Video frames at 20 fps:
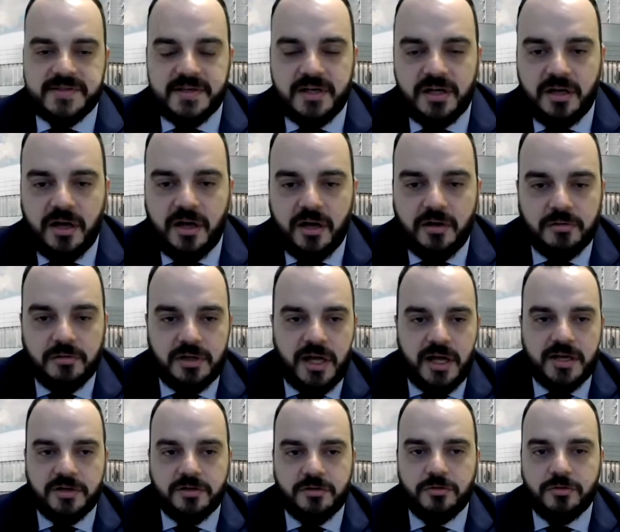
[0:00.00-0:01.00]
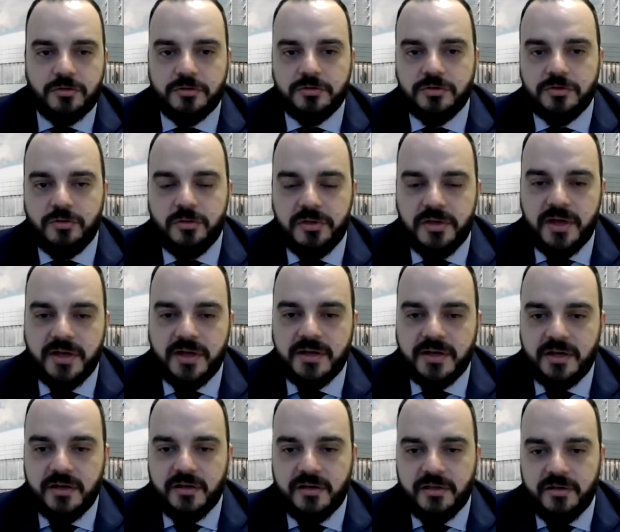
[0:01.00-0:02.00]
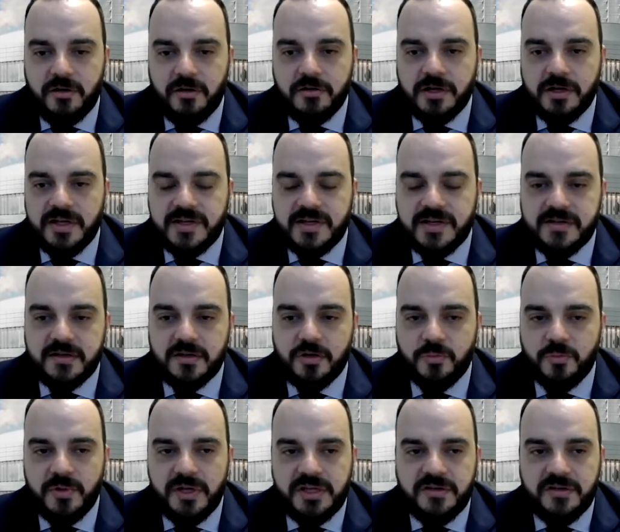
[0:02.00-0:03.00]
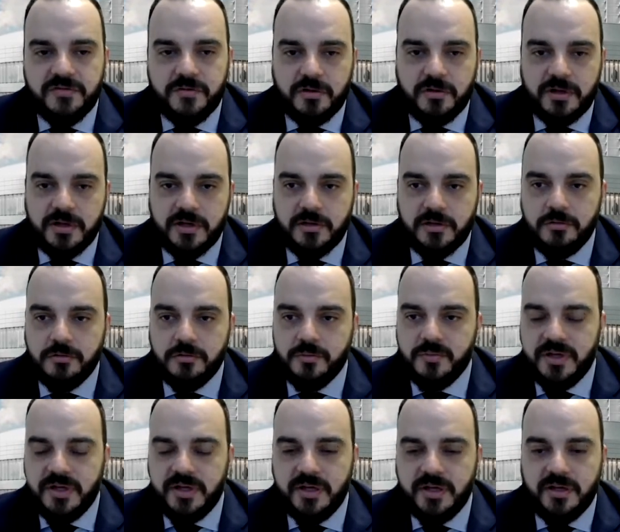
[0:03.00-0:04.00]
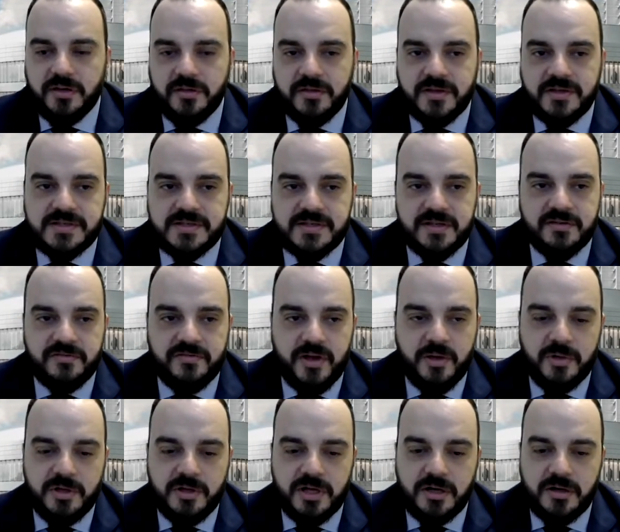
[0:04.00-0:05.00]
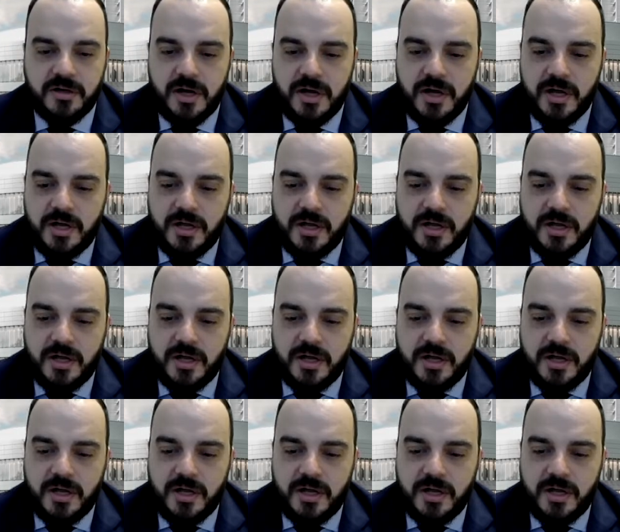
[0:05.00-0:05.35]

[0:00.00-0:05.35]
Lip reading: I would like to thank the organizing committee for including me in this webinar.